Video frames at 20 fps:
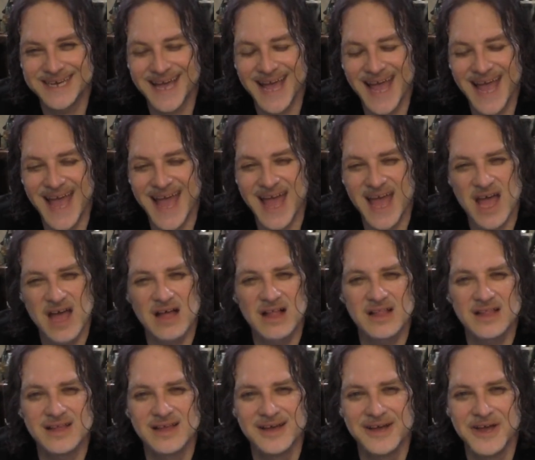
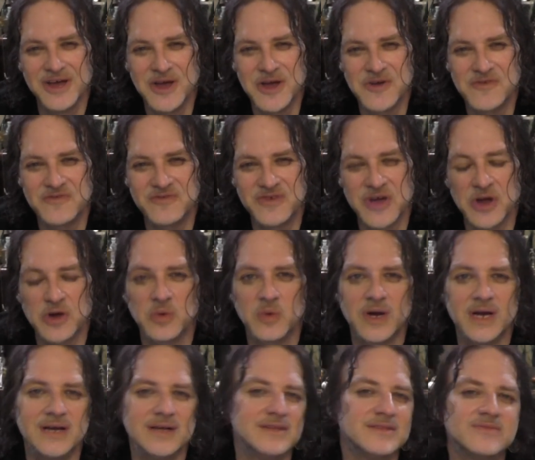Hail,
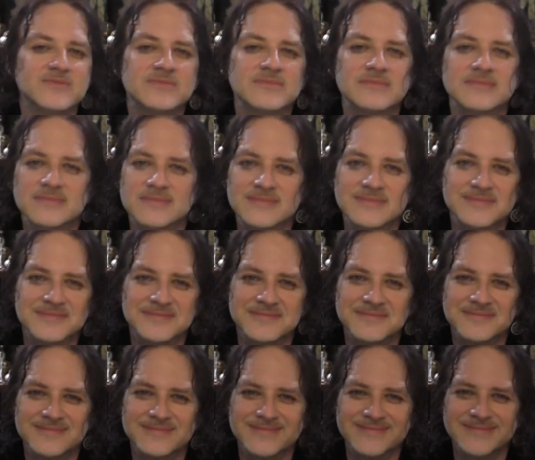farewell,
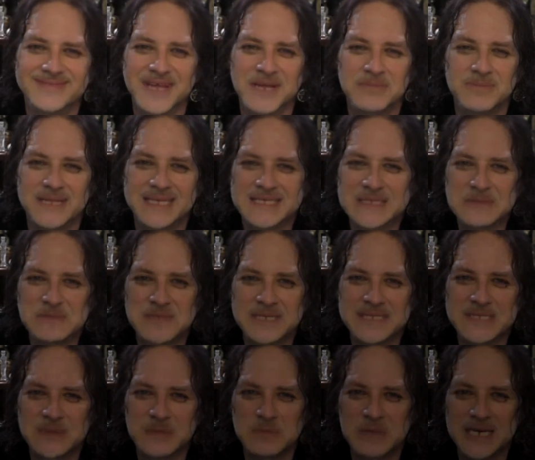and blessed,
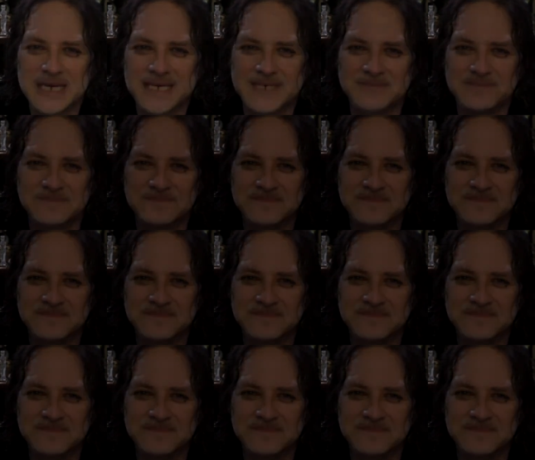blessed be.